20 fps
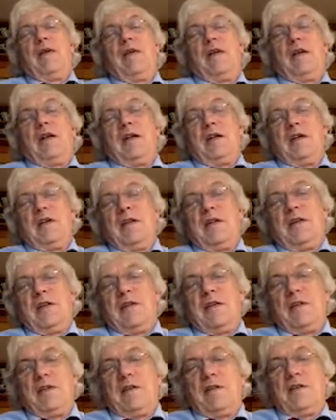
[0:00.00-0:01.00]
And
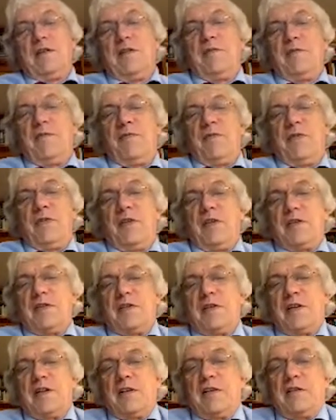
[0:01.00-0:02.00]
the
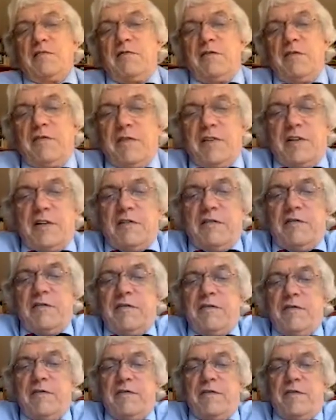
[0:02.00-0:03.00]
second derivative
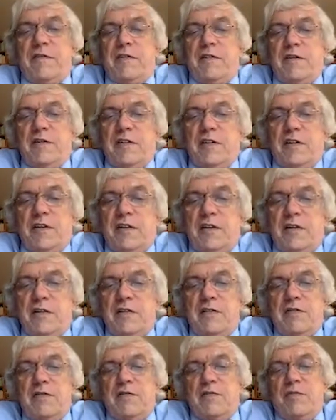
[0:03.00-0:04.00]
then
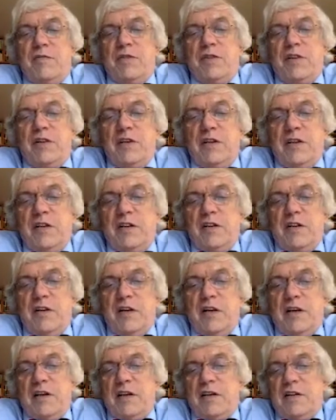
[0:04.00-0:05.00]
should be
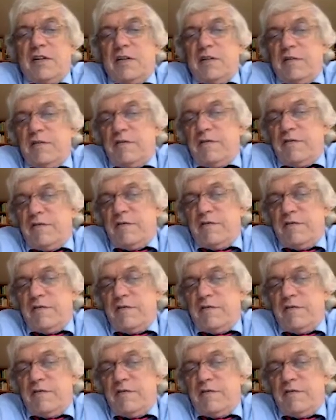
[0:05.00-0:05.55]
negative.